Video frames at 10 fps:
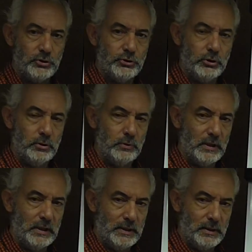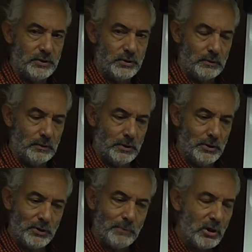Do you need
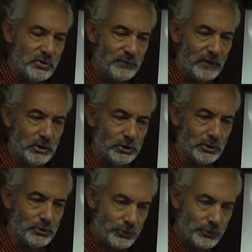the motivation?